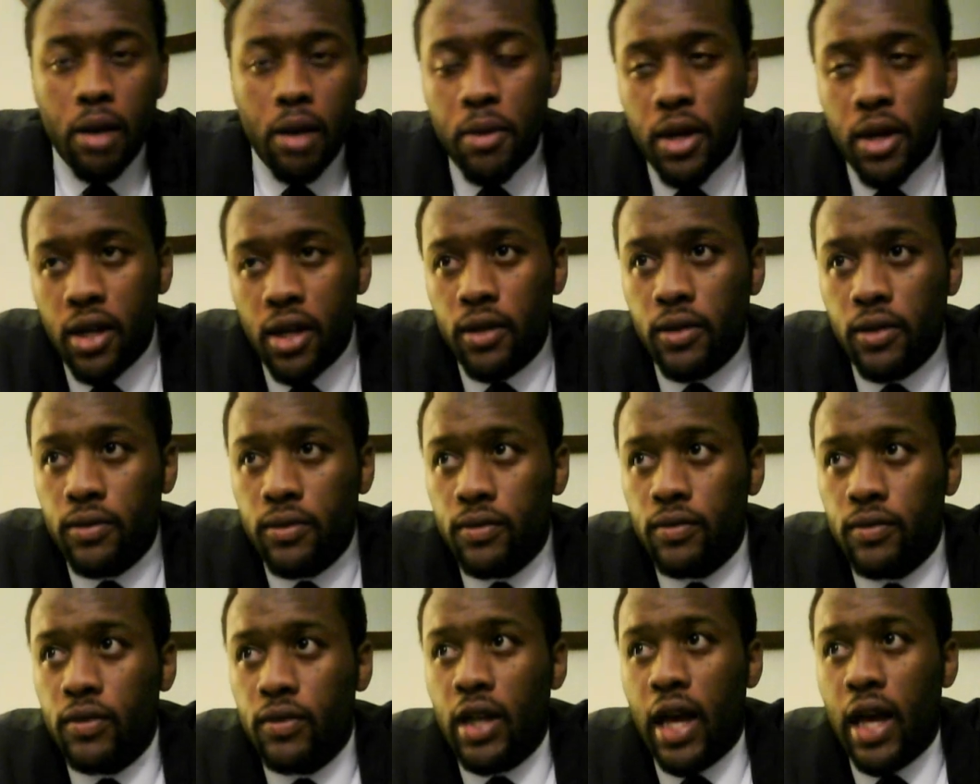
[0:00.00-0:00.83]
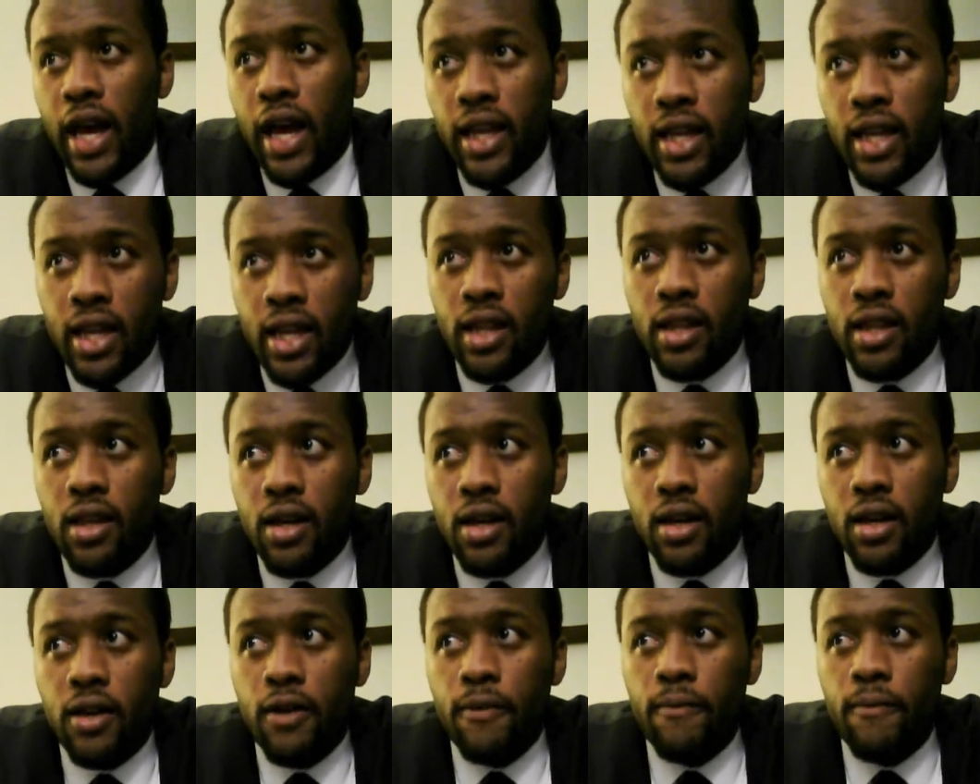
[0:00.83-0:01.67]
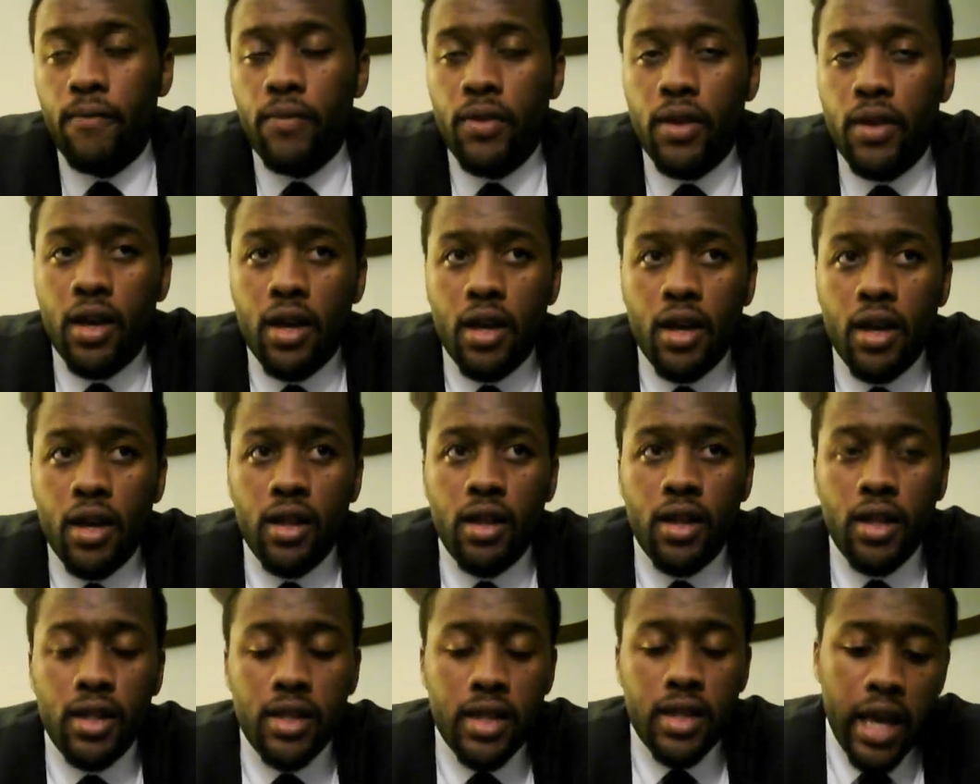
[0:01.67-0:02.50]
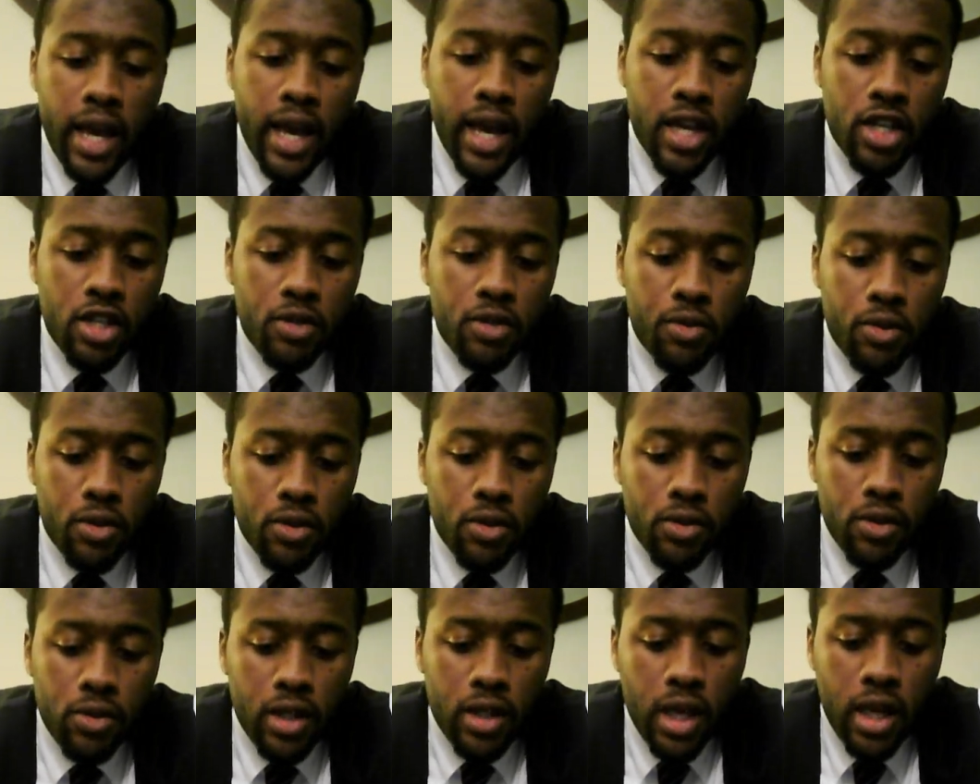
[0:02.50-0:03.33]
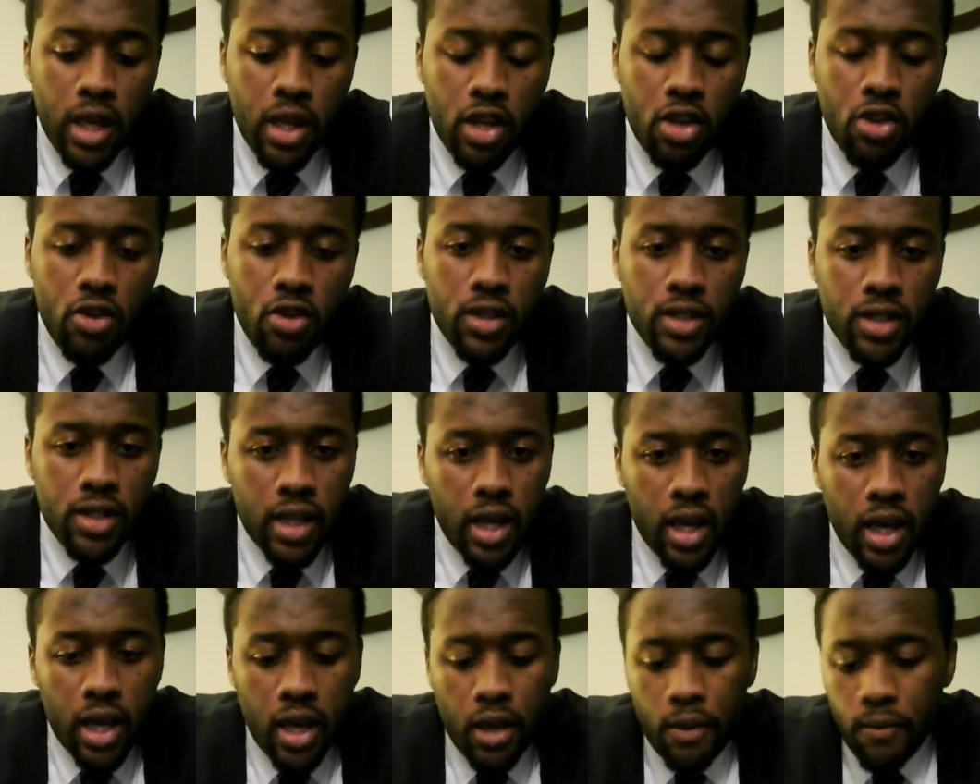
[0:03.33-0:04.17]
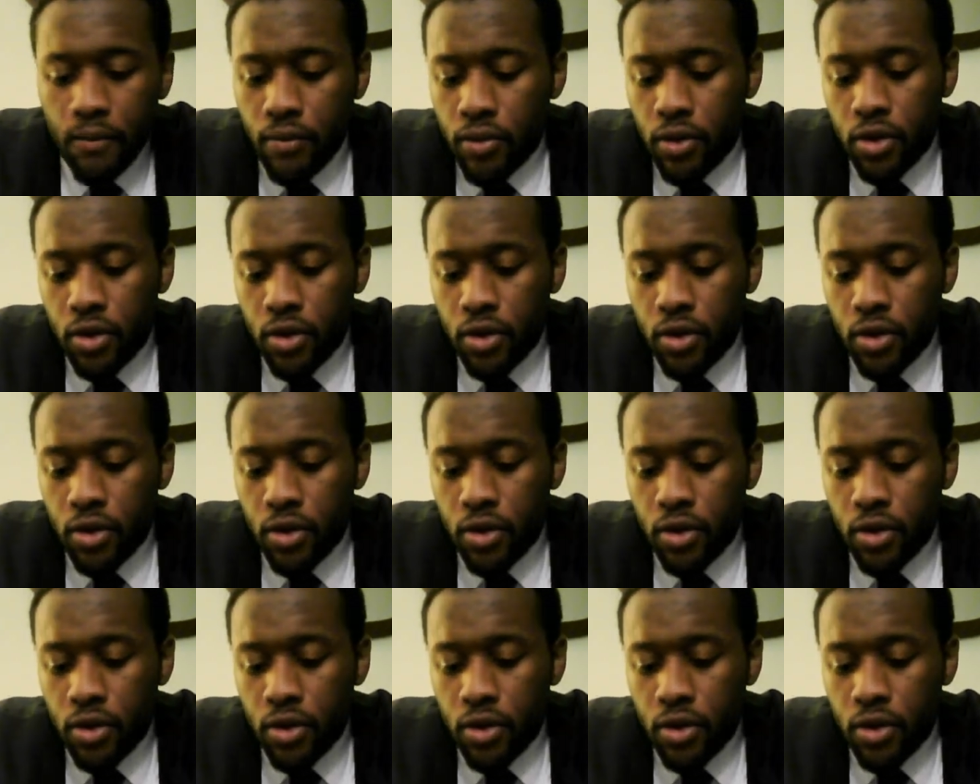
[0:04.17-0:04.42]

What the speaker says: I mean, I get the tangible thing. You could say,